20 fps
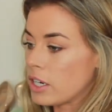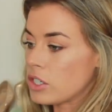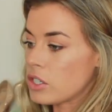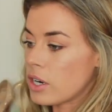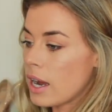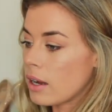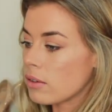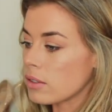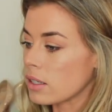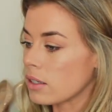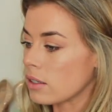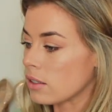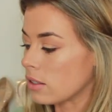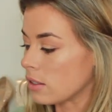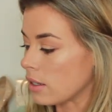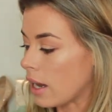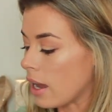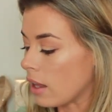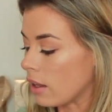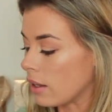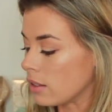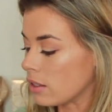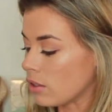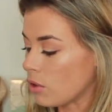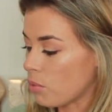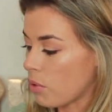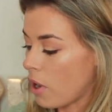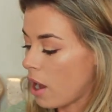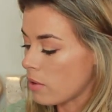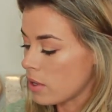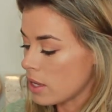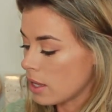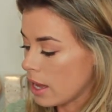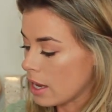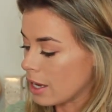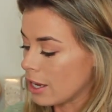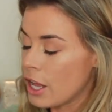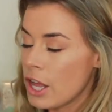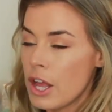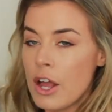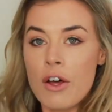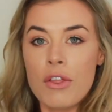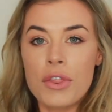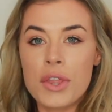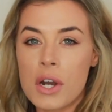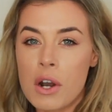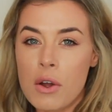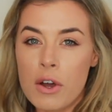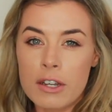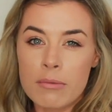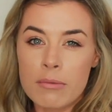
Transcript: picture how I was going to style it. So probably like throw